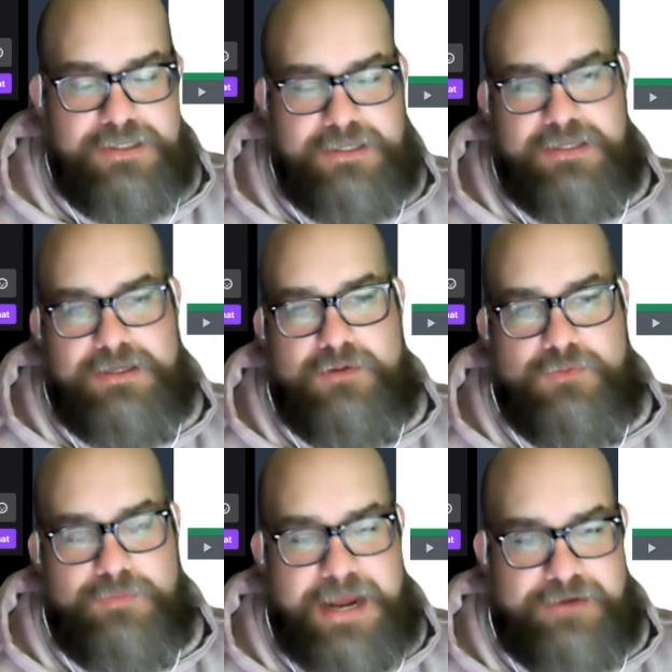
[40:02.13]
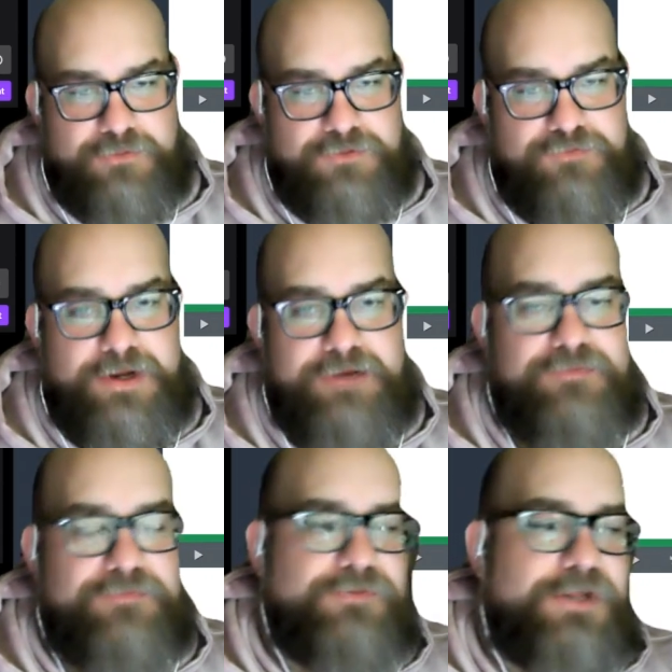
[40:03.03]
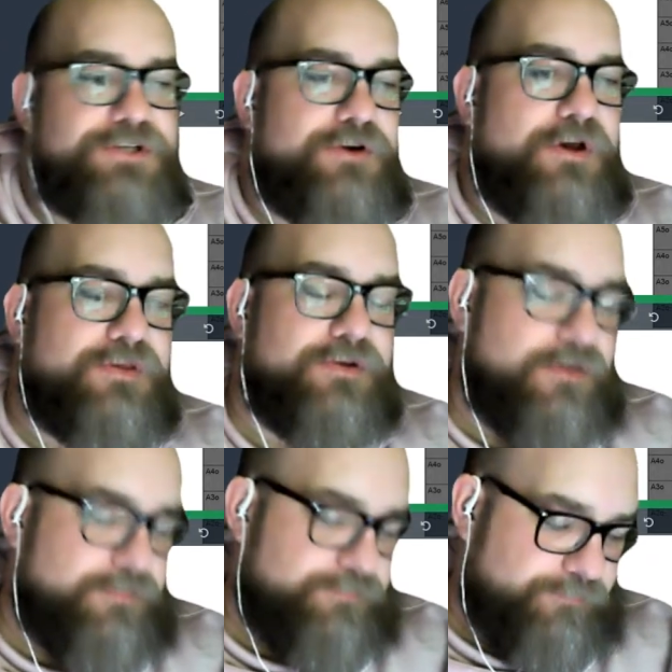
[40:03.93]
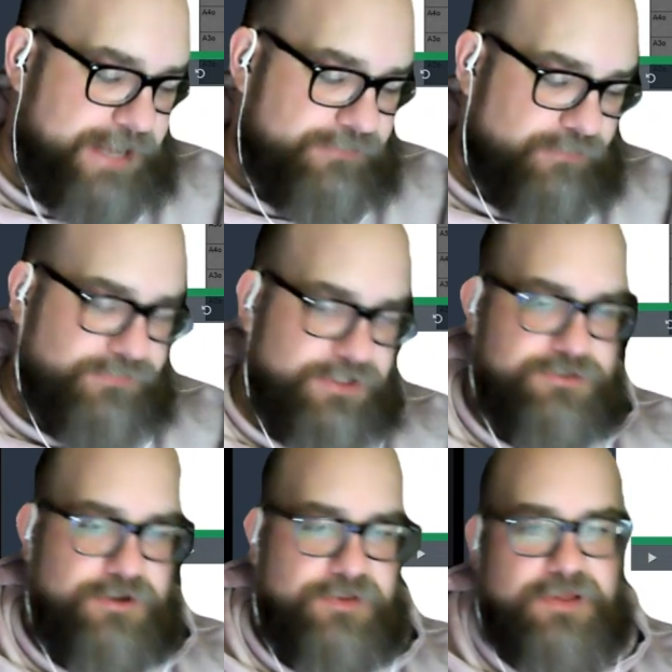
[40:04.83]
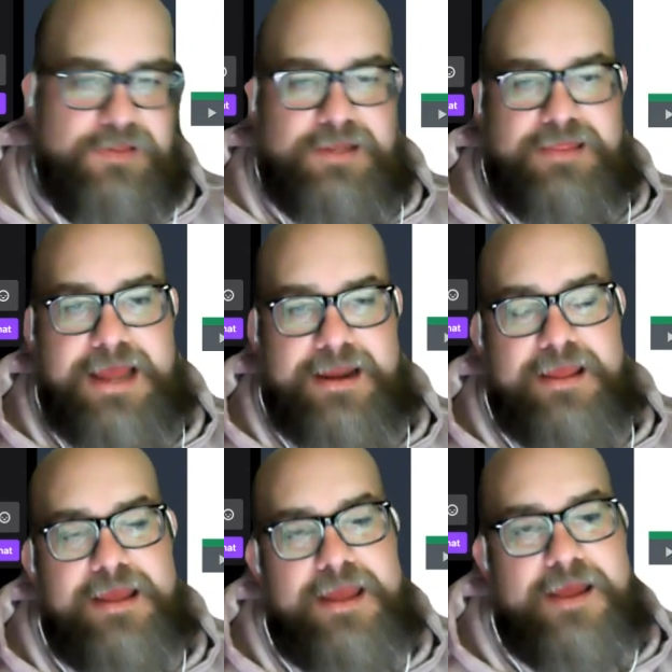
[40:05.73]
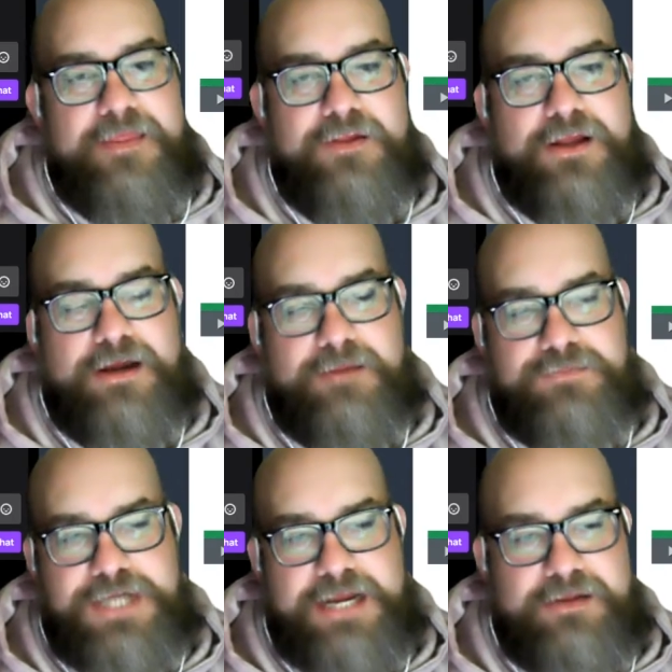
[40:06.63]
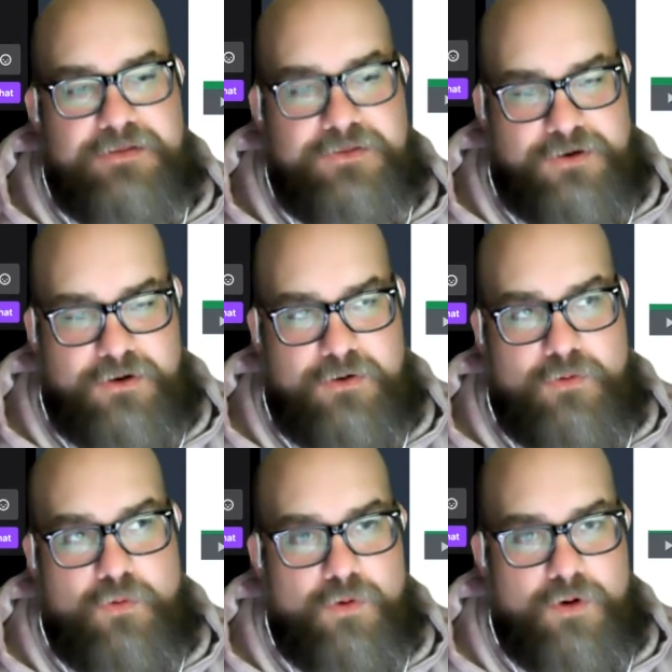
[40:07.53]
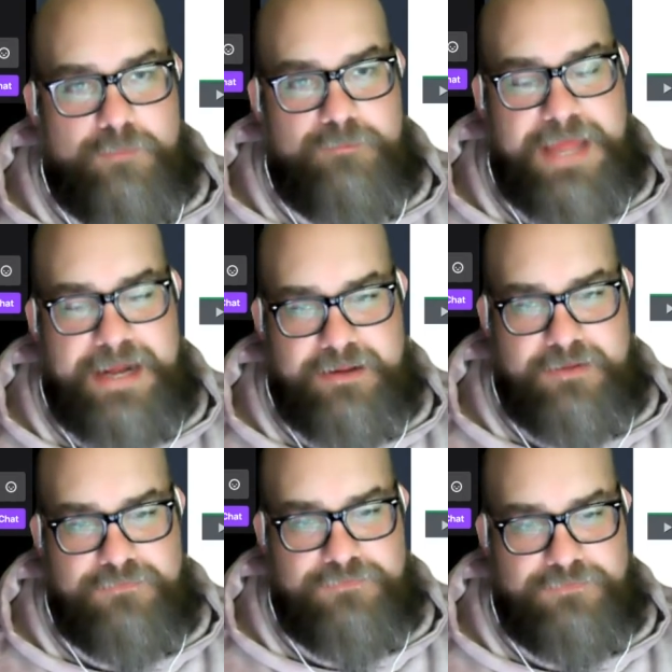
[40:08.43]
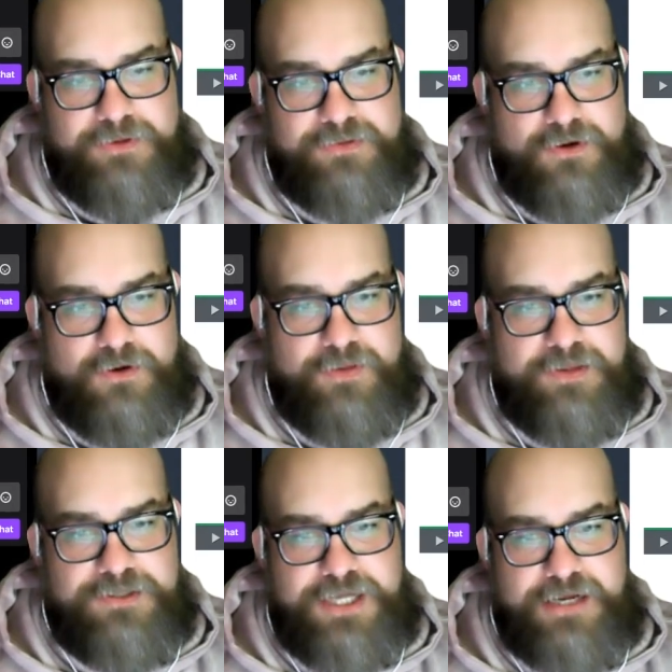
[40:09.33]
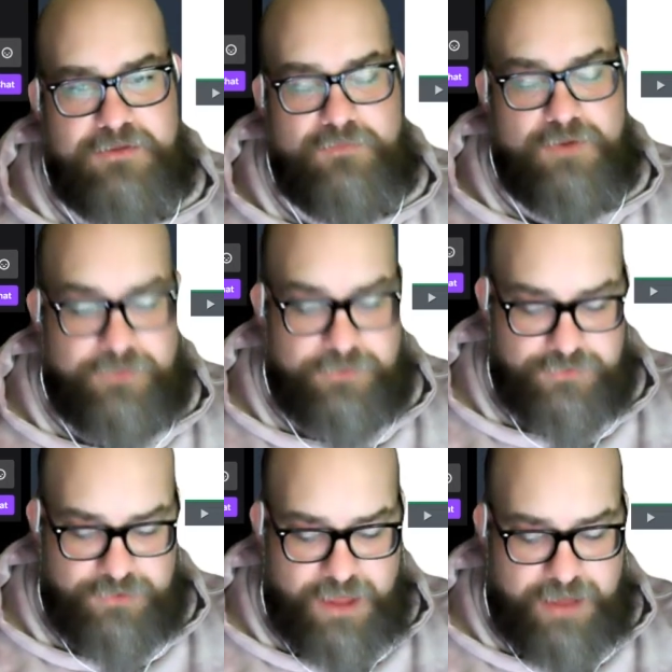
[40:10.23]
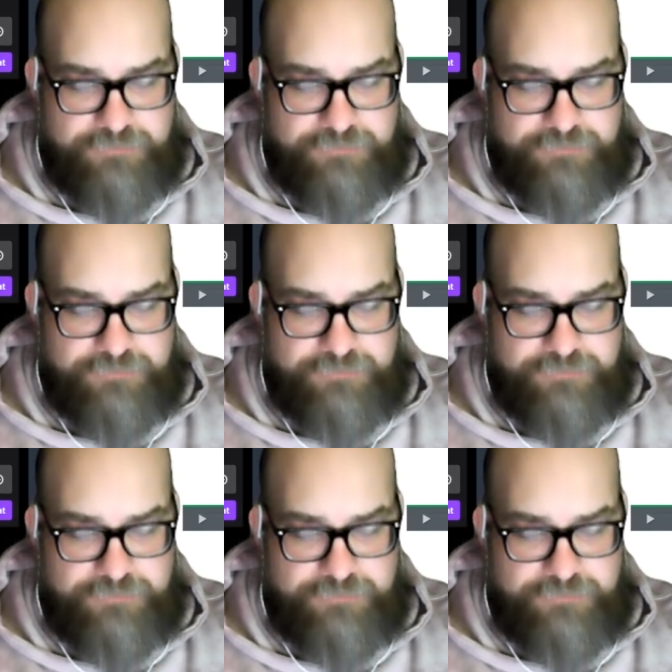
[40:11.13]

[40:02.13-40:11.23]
with backdoor straight flush draws or backdoor flush draws, things like that. And then they're going to end up checking the turn or betting the turn and then checking the river. And there's a lot of